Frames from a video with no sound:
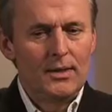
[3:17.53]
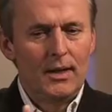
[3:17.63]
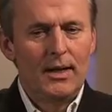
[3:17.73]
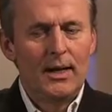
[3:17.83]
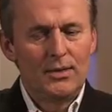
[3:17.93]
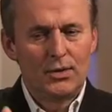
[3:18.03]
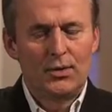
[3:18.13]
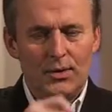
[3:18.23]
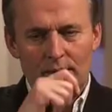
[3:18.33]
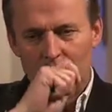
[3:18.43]
you know, I, I,
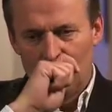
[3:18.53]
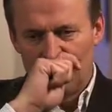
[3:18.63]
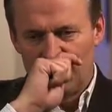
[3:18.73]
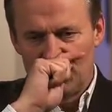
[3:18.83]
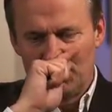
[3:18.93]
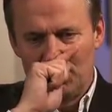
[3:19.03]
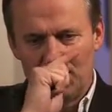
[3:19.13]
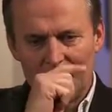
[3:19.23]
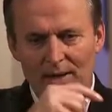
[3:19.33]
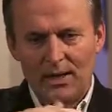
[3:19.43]
enjoyed your first
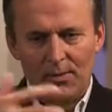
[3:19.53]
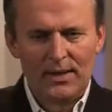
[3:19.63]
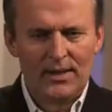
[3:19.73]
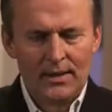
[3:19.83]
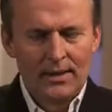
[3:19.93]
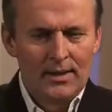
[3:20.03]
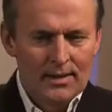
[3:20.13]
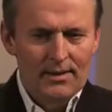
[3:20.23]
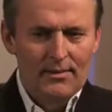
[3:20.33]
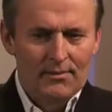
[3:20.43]
books, but I really,
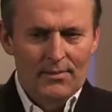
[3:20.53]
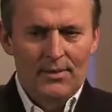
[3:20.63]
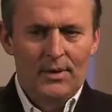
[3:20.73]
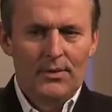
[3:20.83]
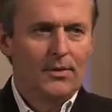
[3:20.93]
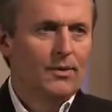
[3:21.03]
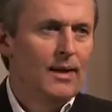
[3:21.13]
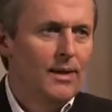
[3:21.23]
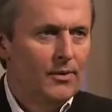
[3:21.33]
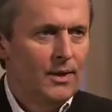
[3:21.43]
you know,
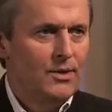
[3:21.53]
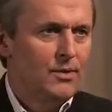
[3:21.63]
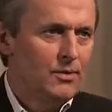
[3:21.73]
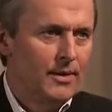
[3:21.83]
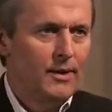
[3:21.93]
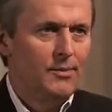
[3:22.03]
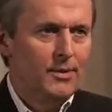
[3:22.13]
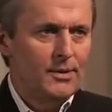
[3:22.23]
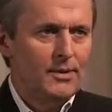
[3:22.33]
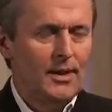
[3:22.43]
I don't get your later
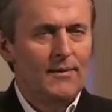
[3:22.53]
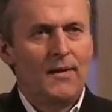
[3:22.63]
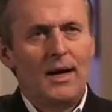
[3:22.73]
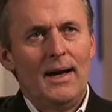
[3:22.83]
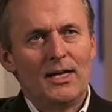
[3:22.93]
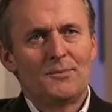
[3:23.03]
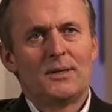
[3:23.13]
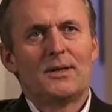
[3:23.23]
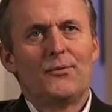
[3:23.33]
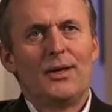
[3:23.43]
books. So I, I ask
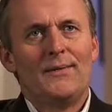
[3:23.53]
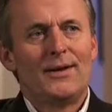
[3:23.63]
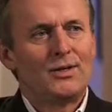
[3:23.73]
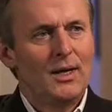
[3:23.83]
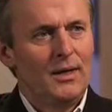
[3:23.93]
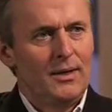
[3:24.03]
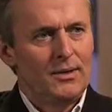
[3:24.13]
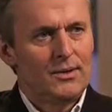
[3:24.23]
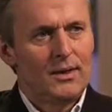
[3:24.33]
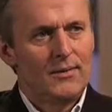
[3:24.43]
myself, well, have I
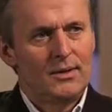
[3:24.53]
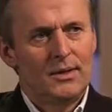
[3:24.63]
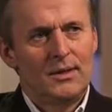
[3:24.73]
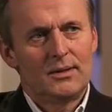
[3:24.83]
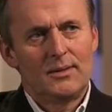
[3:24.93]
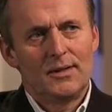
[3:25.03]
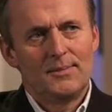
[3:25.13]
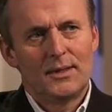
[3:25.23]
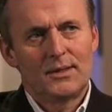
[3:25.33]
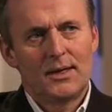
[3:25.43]
changed? Have I changed? Has
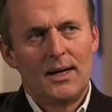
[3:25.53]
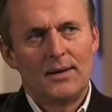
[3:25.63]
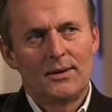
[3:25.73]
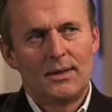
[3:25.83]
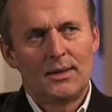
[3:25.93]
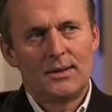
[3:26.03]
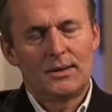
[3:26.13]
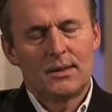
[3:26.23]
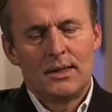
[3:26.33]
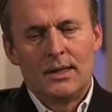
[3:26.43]
my style
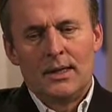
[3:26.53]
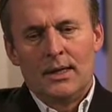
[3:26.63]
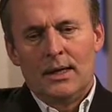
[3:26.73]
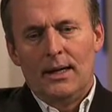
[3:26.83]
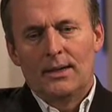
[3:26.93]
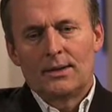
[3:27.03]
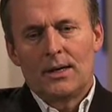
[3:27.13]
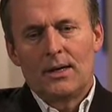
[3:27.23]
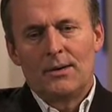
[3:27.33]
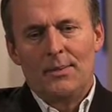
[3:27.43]
changed? And so
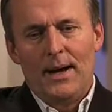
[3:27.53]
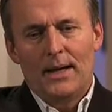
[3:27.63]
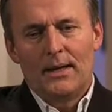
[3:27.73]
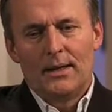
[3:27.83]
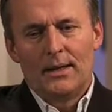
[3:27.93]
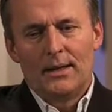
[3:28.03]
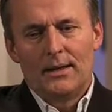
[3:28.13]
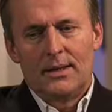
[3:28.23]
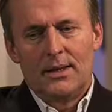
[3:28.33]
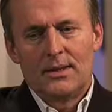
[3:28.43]
I'll go back uh,
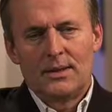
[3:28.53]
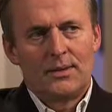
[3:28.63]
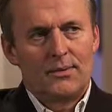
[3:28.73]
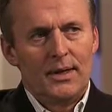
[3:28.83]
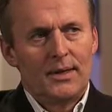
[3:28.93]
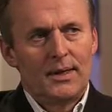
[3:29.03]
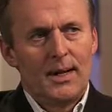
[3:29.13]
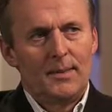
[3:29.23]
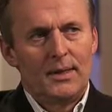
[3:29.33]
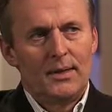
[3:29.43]
occasionally and read A
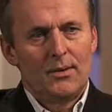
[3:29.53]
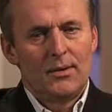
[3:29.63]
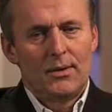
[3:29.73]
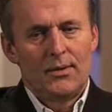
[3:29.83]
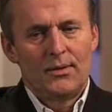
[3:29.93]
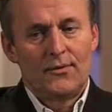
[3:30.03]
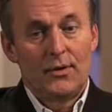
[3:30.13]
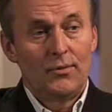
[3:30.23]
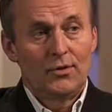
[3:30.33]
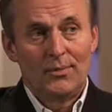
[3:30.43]
Time to Kill or, or The
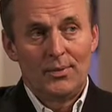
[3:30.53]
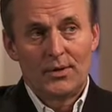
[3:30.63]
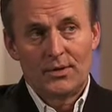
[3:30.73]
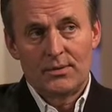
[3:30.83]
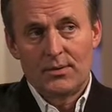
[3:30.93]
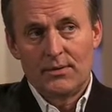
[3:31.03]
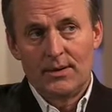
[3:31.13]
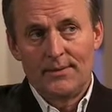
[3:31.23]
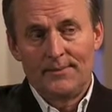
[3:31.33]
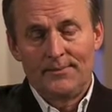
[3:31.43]
Firm, two books that were
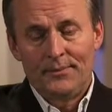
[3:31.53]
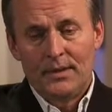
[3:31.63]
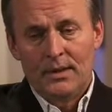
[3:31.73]
written